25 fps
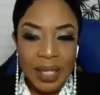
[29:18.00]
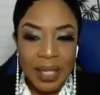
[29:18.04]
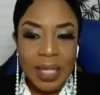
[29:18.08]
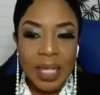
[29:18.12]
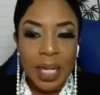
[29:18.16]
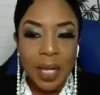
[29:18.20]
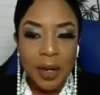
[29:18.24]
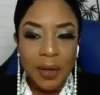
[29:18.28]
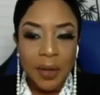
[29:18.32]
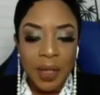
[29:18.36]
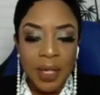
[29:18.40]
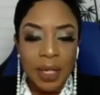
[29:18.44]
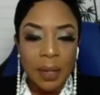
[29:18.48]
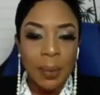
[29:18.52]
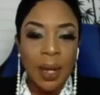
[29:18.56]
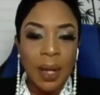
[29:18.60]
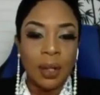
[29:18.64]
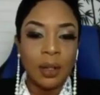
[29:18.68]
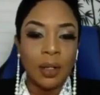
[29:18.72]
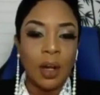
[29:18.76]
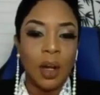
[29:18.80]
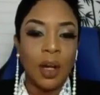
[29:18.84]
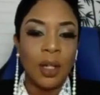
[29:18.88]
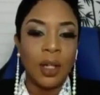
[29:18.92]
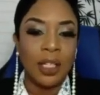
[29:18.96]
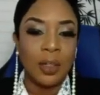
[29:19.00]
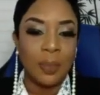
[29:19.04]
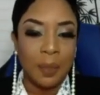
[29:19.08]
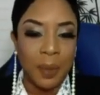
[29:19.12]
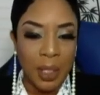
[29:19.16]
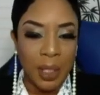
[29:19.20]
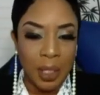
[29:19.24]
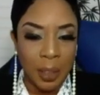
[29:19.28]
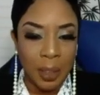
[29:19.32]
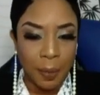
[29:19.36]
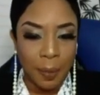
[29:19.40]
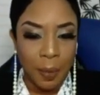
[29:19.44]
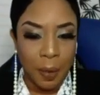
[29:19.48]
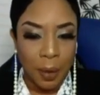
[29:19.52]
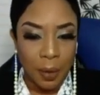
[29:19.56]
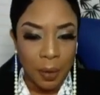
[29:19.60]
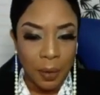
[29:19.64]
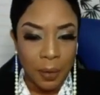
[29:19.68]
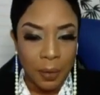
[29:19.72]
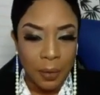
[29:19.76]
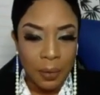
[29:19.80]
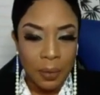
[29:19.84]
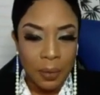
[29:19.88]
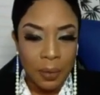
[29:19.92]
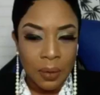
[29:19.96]
caring about other
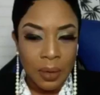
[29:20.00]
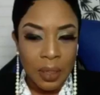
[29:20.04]
people.